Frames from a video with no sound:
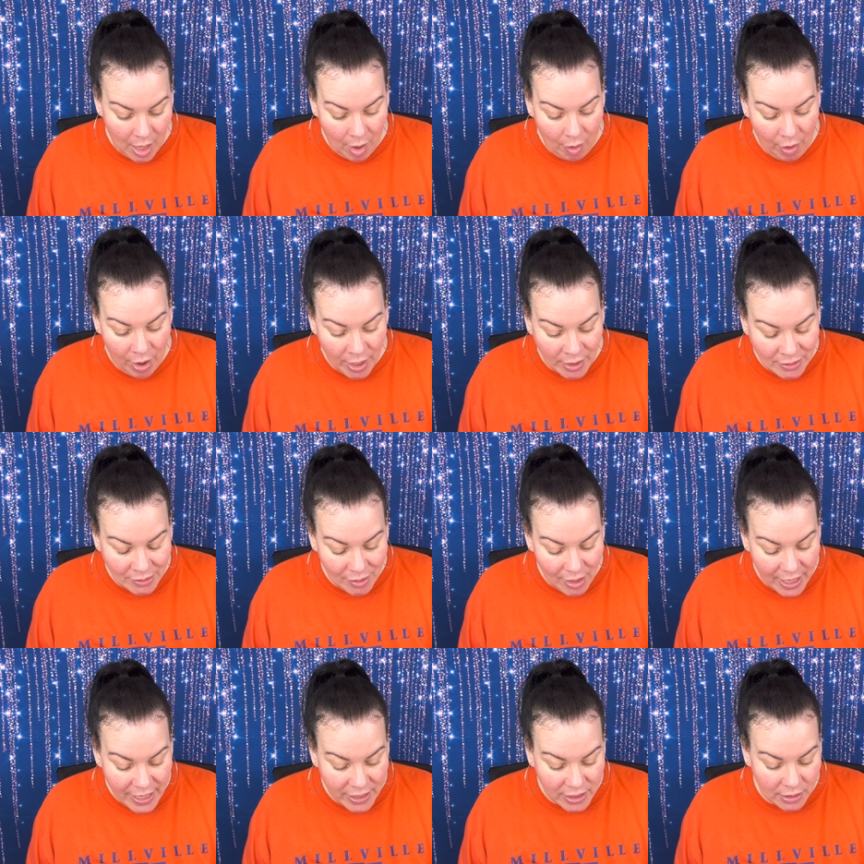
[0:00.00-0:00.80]

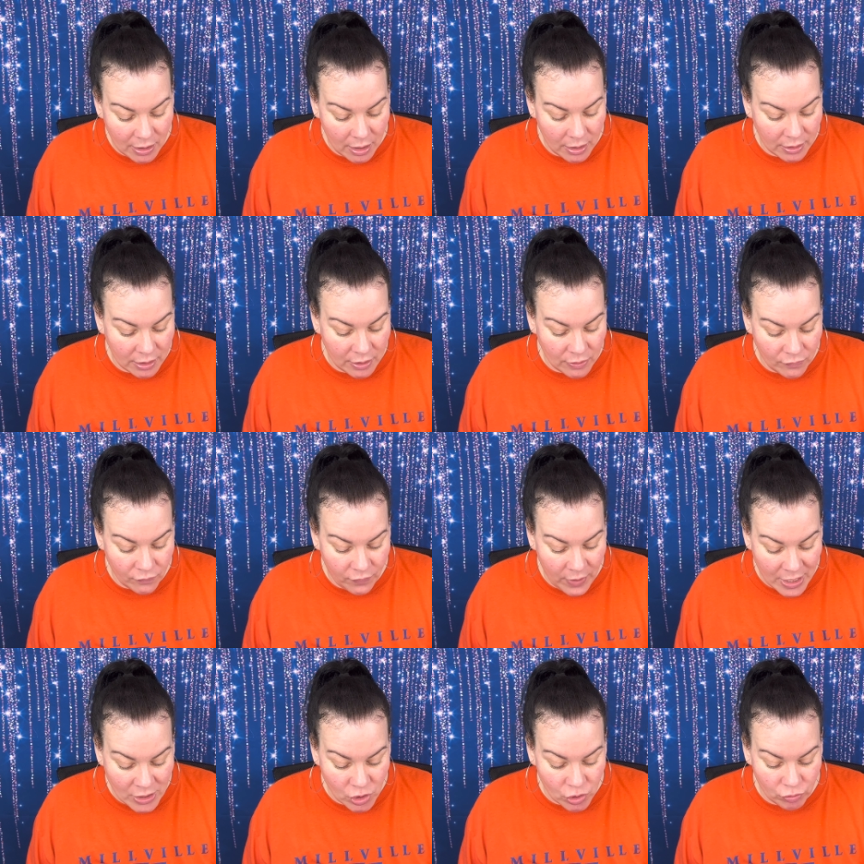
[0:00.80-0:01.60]
Unlike
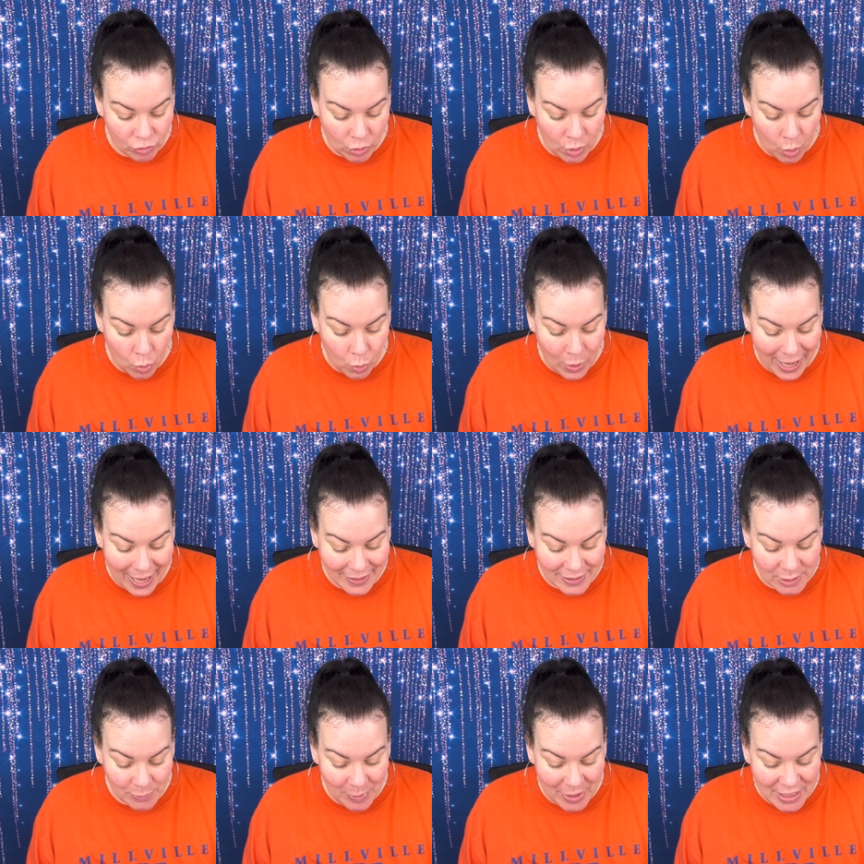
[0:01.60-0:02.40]
conventional
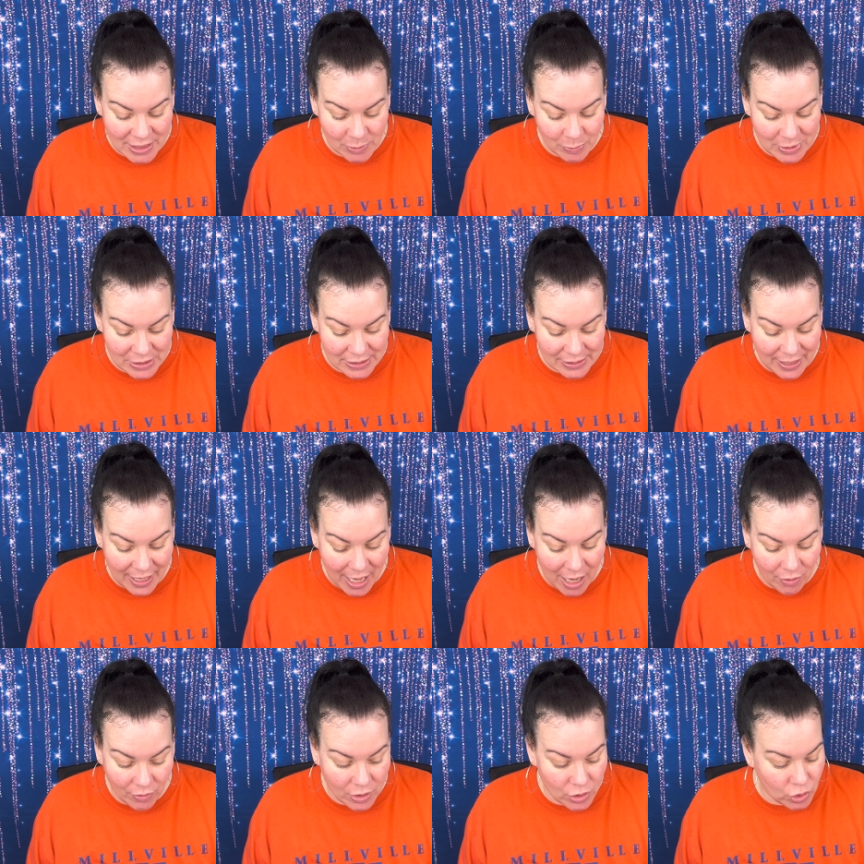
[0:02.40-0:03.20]
wax-based
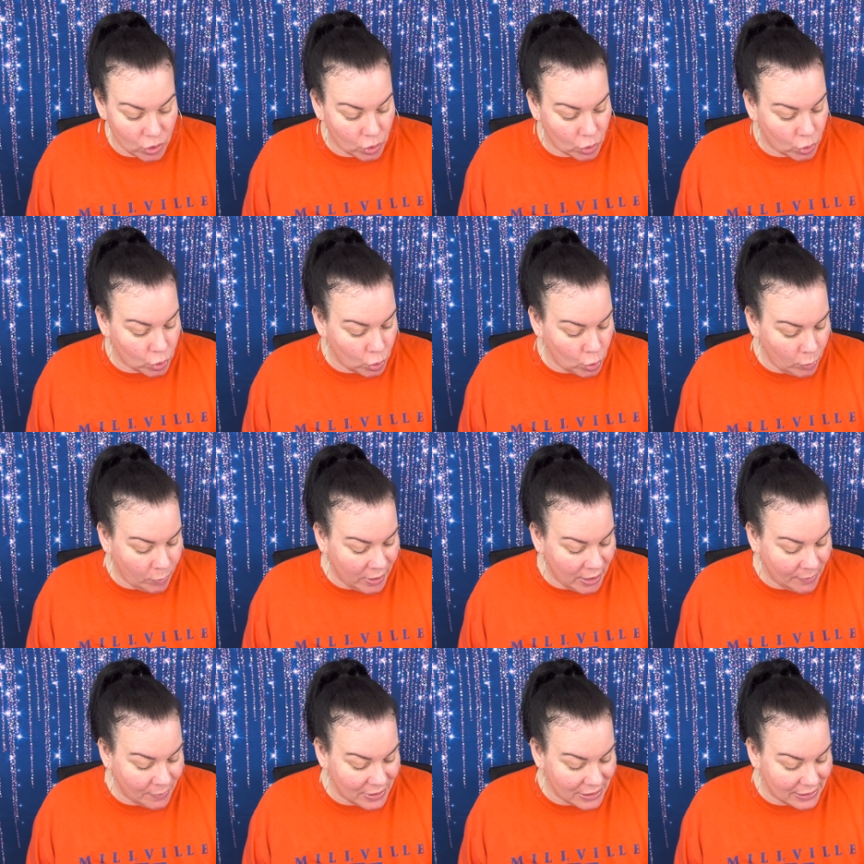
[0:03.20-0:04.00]
mascaras,
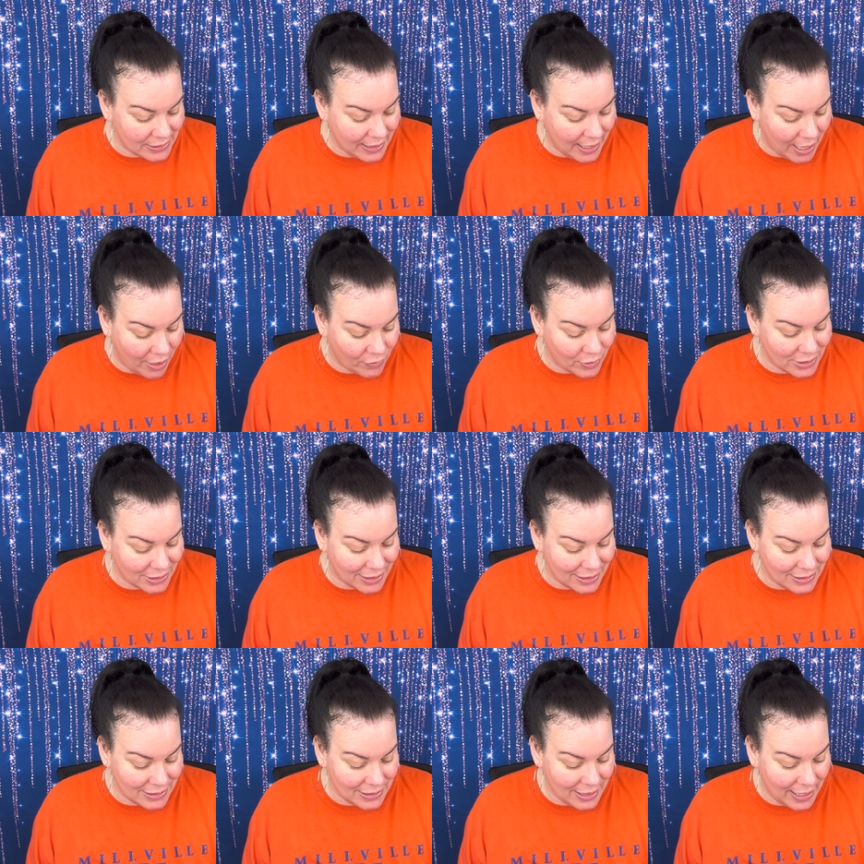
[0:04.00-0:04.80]
tubing mascaras
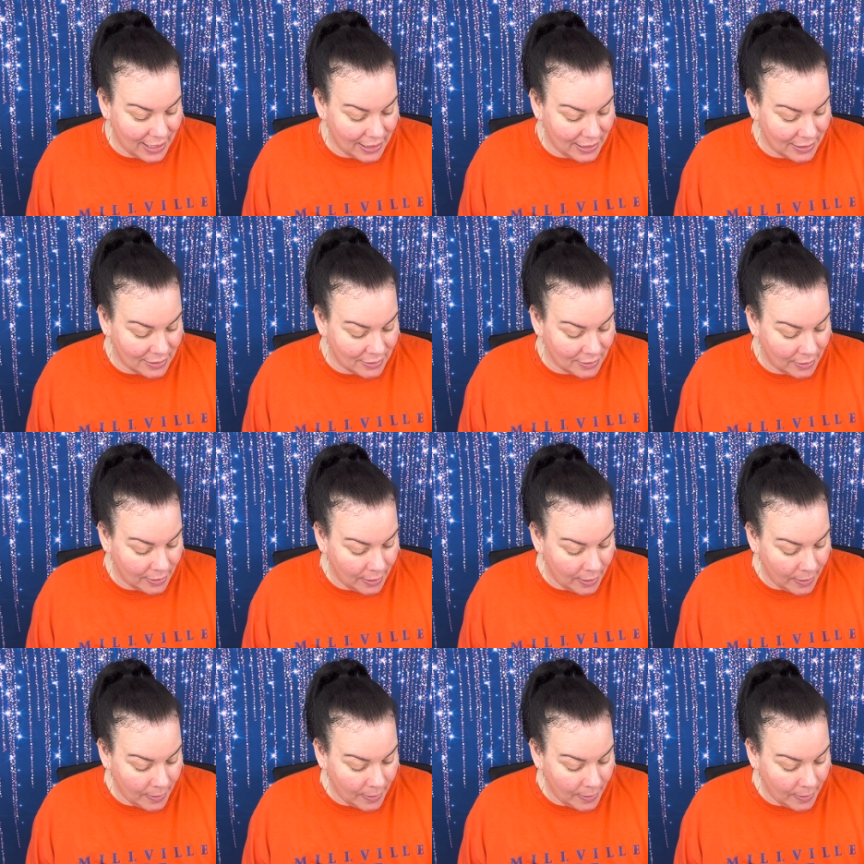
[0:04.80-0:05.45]
contain